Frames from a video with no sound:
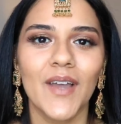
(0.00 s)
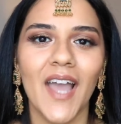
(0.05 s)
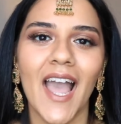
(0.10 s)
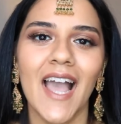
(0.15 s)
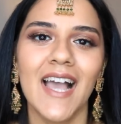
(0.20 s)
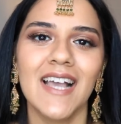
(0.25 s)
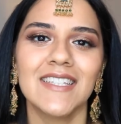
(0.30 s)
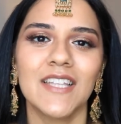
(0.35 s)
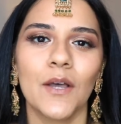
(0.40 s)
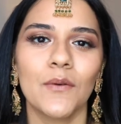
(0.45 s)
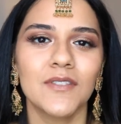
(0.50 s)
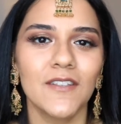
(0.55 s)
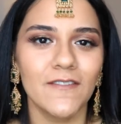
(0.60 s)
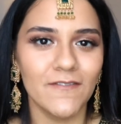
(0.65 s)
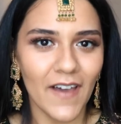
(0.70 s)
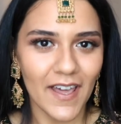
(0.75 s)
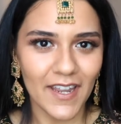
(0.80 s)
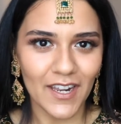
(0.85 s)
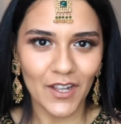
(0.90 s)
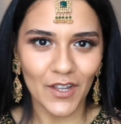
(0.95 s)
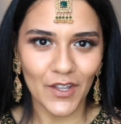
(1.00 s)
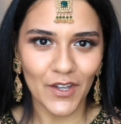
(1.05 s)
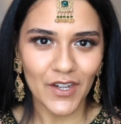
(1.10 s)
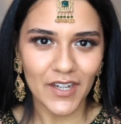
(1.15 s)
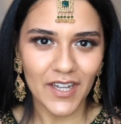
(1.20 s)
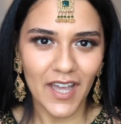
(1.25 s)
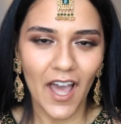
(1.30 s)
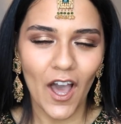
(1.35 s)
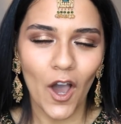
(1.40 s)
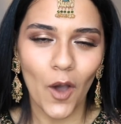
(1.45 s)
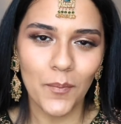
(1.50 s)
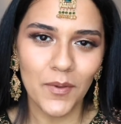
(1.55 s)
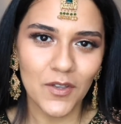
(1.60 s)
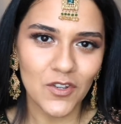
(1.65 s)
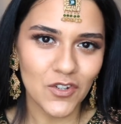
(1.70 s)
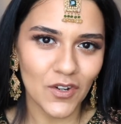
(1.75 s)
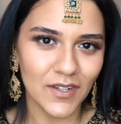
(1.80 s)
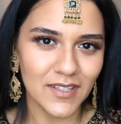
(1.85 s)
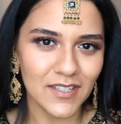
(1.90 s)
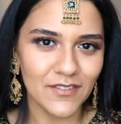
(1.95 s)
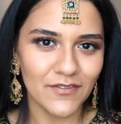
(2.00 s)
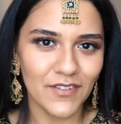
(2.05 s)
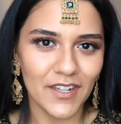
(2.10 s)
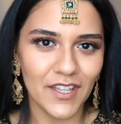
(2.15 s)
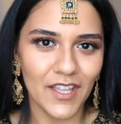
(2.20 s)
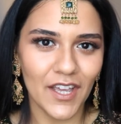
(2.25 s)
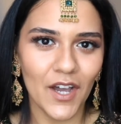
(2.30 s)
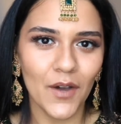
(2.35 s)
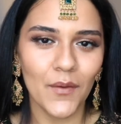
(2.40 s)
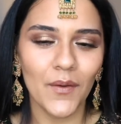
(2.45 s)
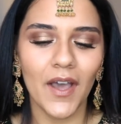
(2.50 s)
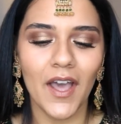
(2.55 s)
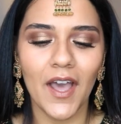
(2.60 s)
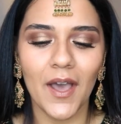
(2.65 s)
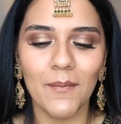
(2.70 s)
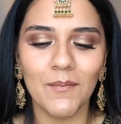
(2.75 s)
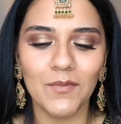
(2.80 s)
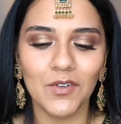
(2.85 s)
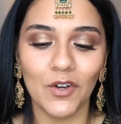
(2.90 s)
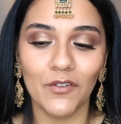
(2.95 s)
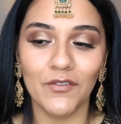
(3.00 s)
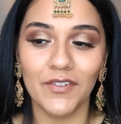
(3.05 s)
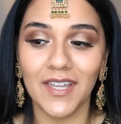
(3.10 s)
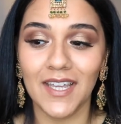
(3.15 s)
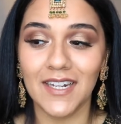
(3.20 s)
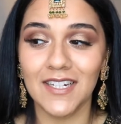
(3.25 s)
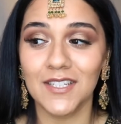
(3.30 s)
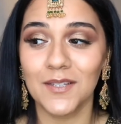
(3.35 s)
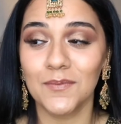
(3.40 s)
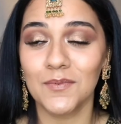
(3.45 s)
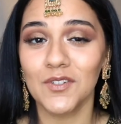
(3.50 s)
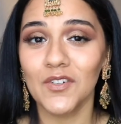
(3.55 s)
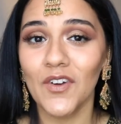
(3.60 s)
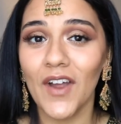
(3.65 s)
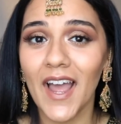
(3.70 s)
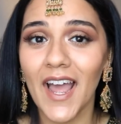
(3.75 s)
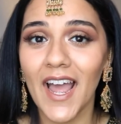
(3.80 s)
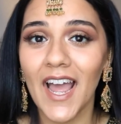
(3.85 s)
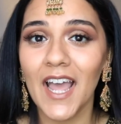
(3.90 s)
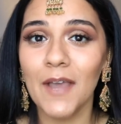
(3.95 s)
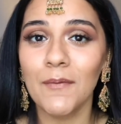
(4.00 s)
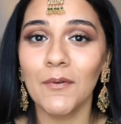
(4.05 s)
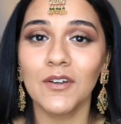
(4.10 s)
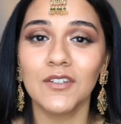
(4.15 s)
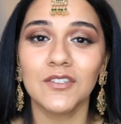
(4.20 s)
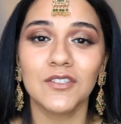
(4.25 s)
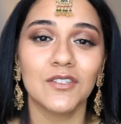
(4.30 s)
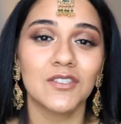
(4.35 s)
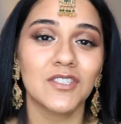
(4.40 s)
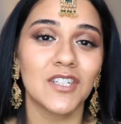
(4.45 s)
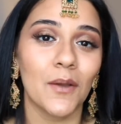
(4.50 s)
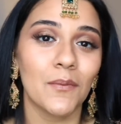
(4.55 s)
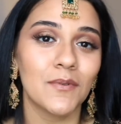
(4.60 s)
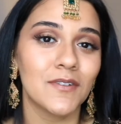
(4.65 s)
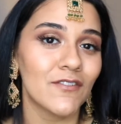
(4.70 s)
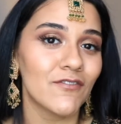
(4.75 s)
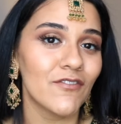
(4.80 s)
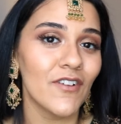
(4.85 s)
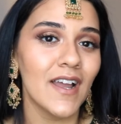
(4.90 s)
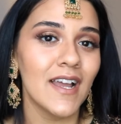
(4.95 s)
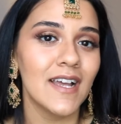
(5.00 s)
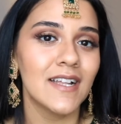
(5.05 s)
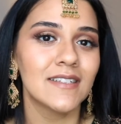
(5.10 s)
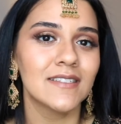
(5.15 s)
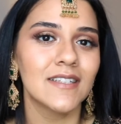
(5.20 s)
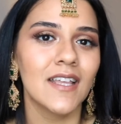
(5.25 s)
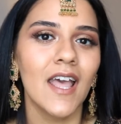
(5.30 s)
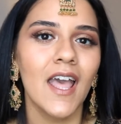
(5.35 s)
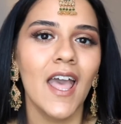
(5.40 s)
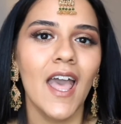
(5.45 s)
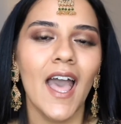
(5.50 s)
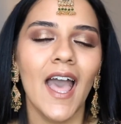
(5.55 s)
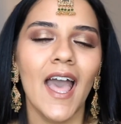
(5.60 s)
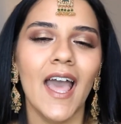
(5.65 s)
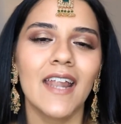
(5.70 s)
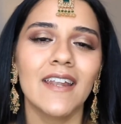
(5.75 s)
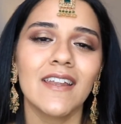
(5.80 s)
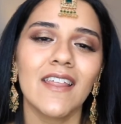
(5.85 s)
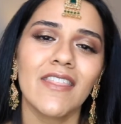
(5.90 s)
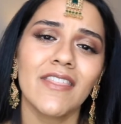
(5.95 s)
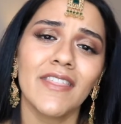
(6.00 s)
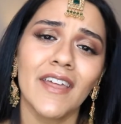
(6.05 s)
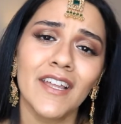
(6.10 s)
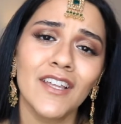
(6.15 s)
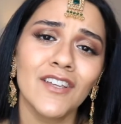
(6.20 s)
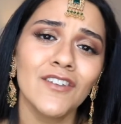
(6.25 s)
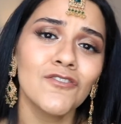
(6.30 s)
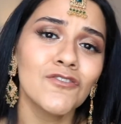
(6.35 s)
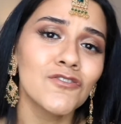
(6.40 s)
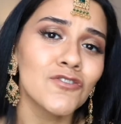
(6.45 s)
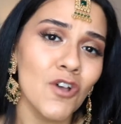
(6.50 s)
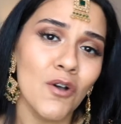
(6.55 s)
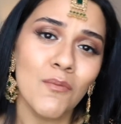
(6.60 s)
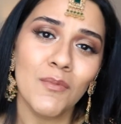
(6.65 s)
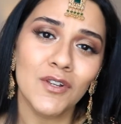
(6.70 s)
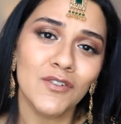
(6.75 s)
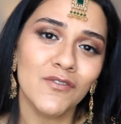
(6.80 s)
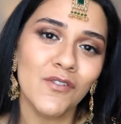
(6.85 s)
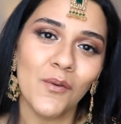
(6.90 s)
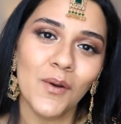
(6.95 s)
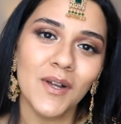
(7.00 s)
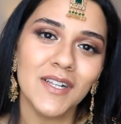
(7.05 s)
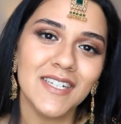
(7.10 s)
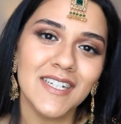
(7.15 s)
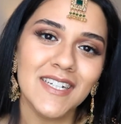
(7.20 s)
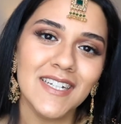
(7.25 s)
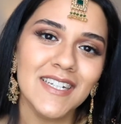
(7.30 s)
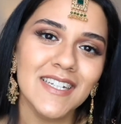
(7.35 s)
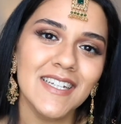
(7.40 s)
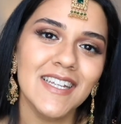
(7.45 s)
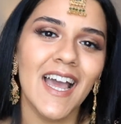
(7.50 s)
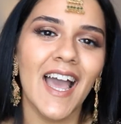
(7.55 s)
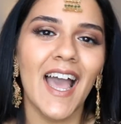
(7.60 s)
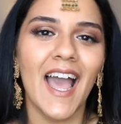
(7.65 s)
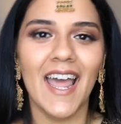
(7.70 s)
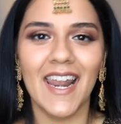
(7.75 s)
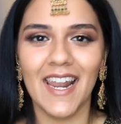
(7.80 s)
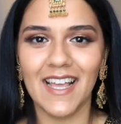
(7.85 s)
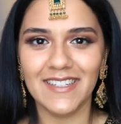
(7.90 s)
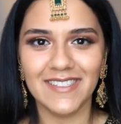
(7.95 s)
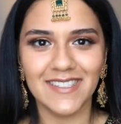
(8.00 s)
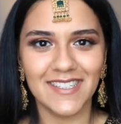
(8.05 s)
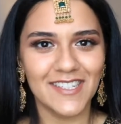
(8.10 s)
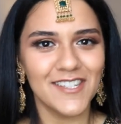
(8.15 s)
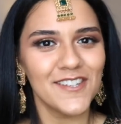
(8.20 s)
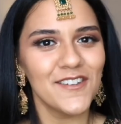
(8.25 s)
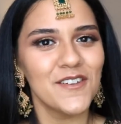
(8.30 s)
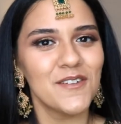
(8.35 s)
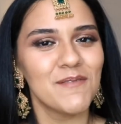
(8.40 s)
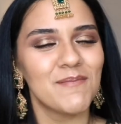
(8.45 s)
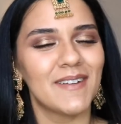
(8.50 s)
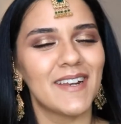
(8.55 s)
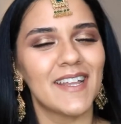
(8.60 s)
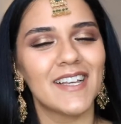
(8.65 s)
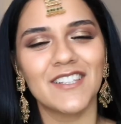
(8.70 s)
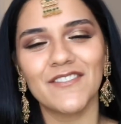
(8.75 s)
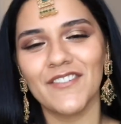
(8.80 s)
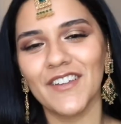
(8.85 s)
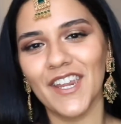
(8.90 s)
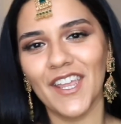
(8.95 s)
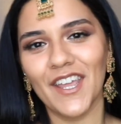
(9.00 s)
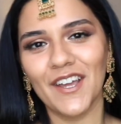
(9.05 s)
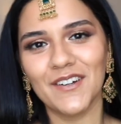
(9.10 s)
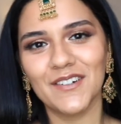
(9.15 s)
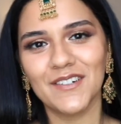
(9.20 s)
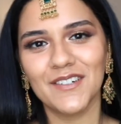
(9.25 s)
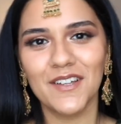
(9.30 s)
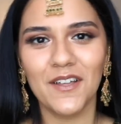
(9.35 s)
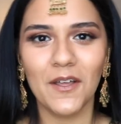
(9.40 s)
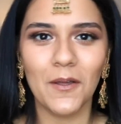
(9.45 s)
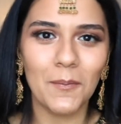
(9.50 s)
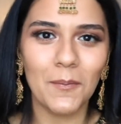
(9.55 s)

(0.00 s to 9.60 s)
guys, that was the final look. I hope you enjoyed this video. Don't forget to subscribe, also share with your friends, and thank you so much for watching, and I'll see you in my next video.